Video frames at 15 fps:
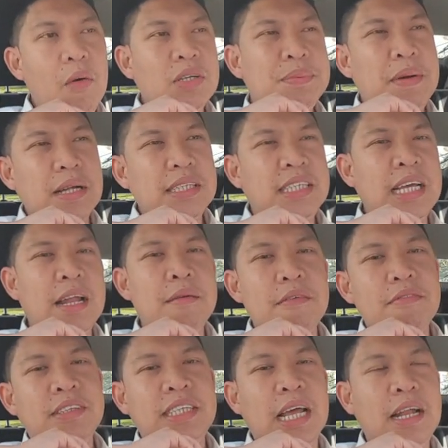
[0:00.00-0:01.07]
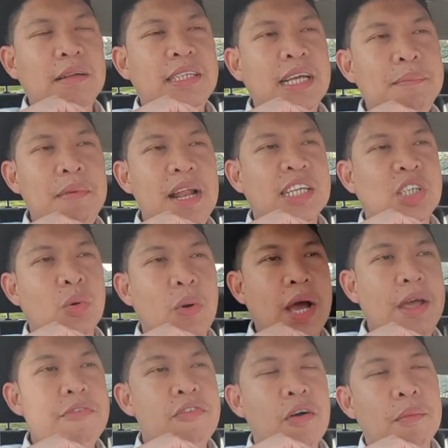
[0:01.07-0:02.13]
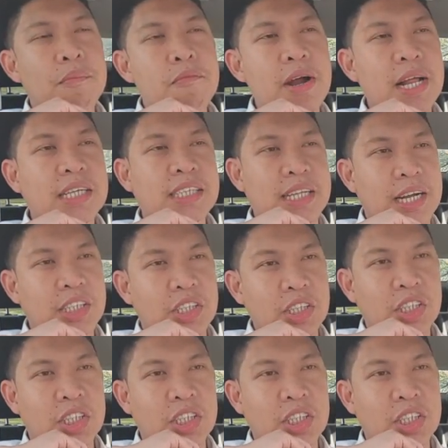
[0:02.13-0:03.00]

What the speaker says: about 10 minutes away from Reading Station.